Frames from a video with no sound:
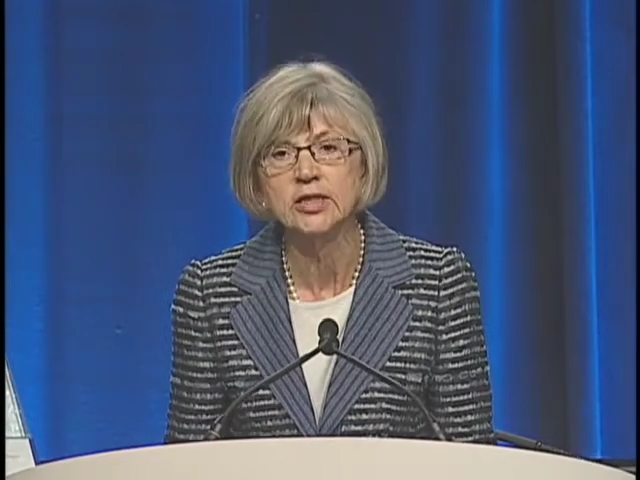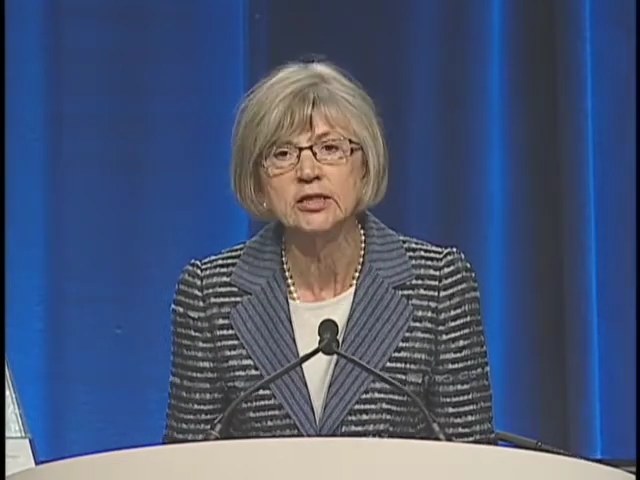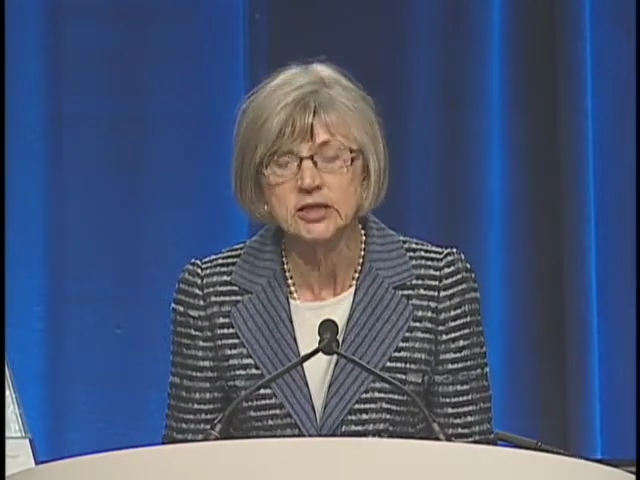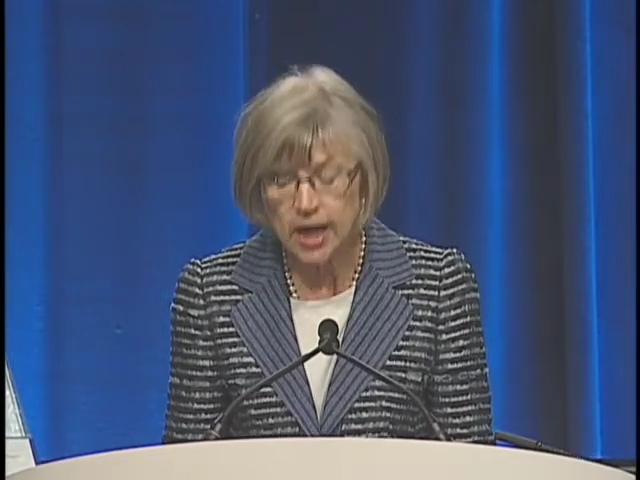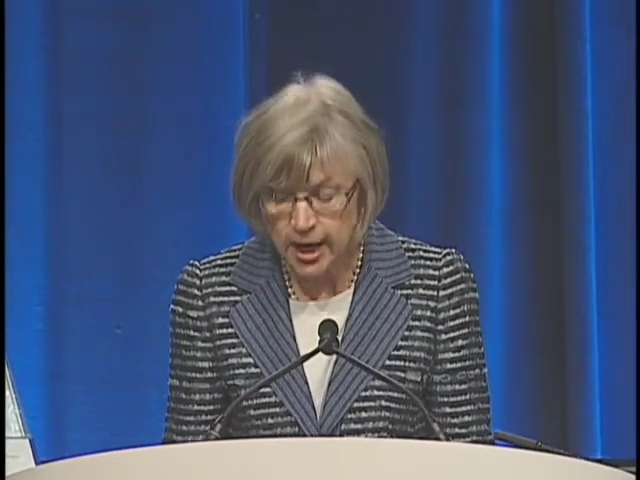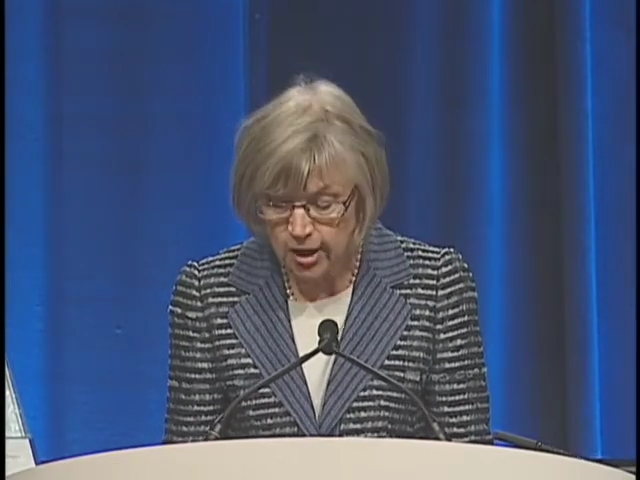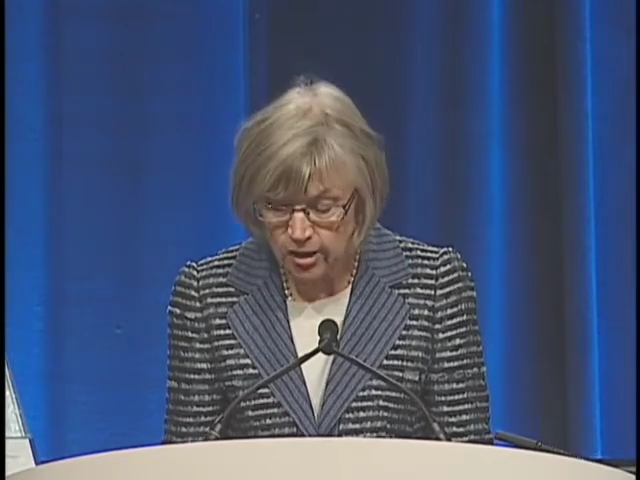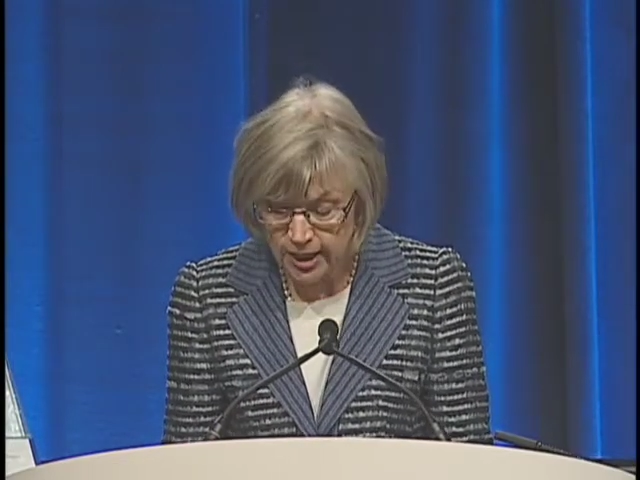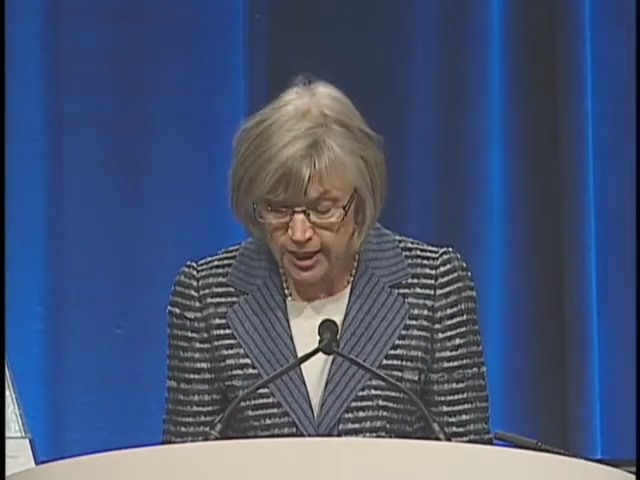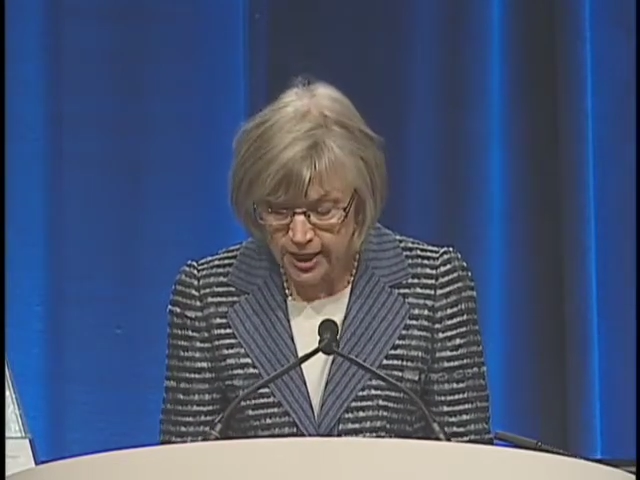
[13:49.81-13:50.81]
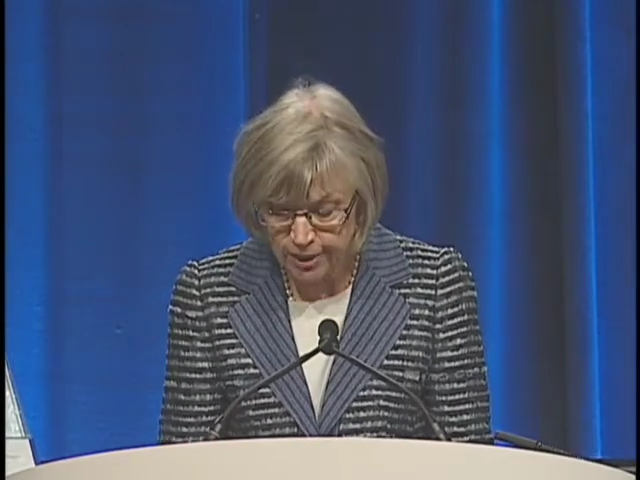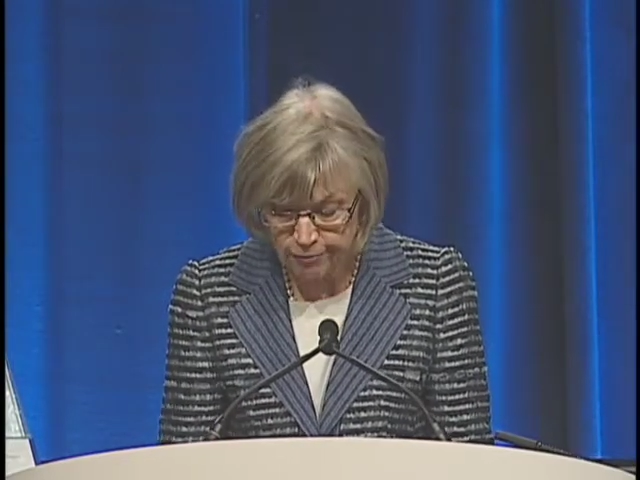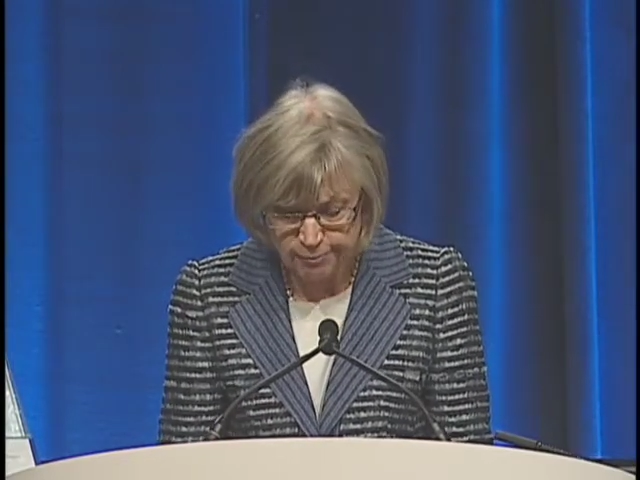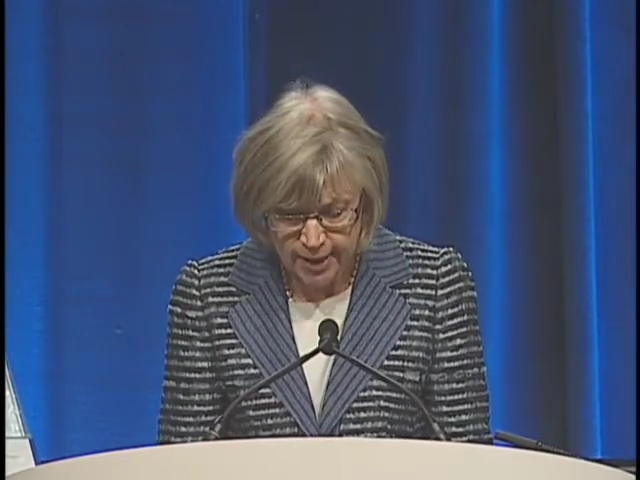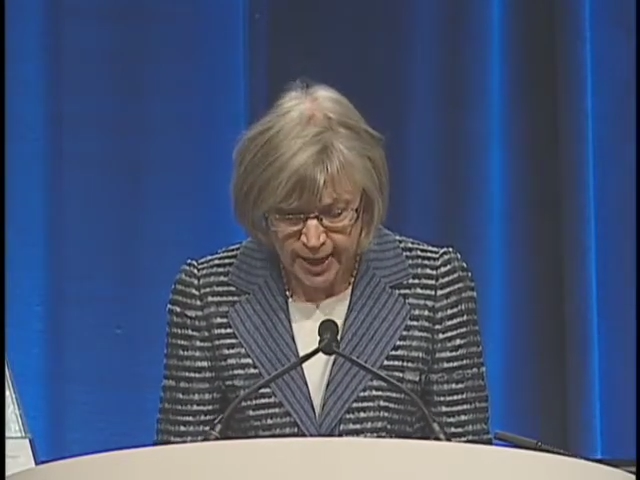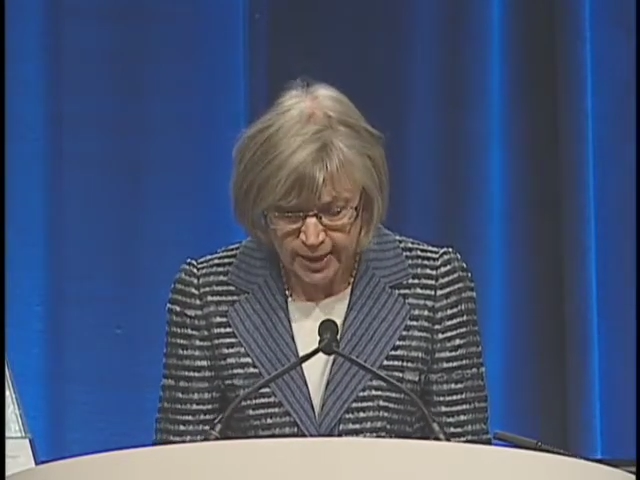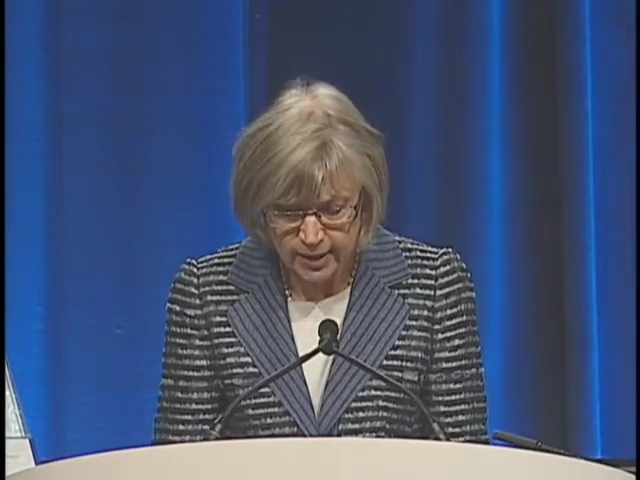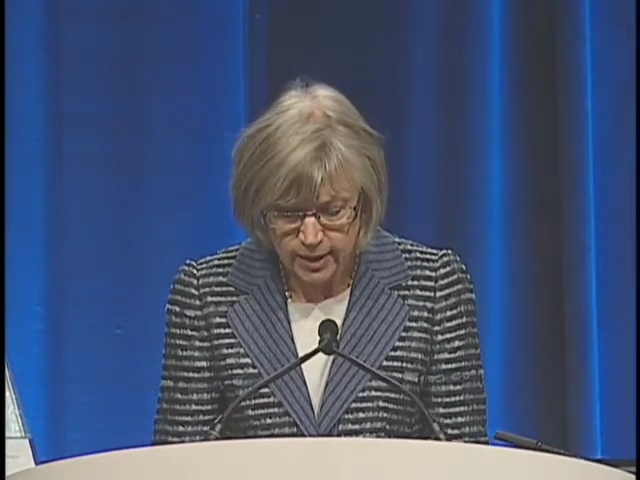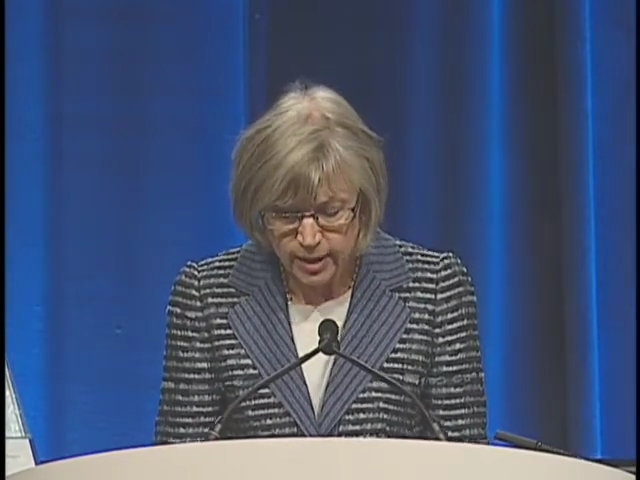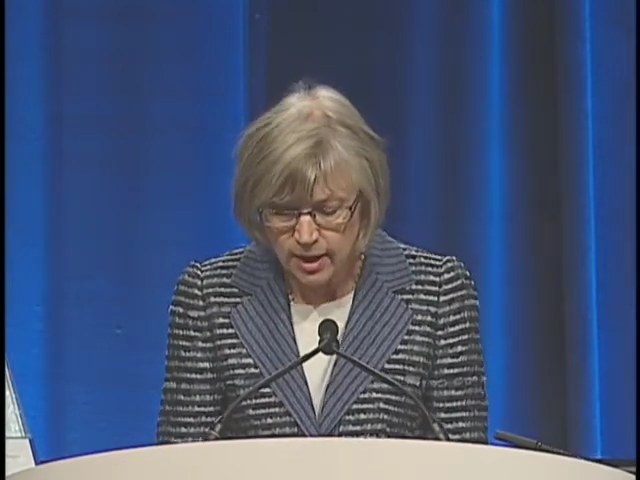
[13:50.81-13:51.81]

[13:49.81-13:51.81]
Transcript: entirely of men?